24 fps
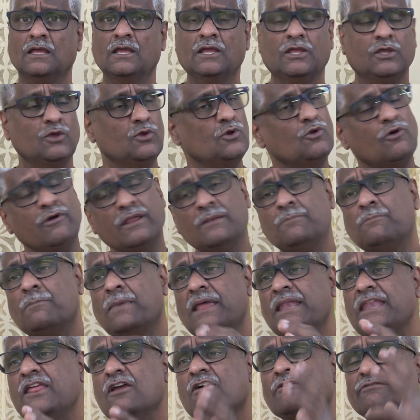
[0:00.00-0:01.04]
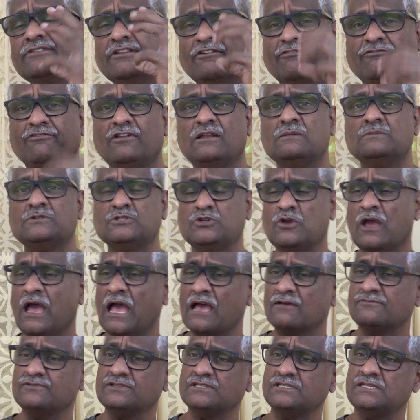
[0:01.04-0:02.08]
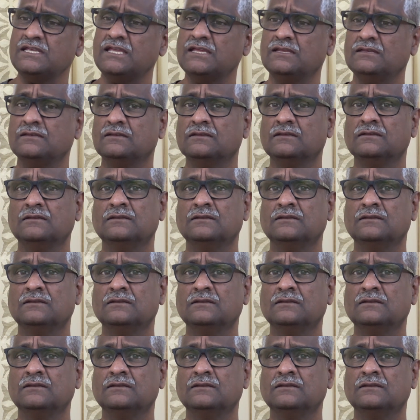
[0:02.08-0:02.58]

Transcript: In many of the films you have seen,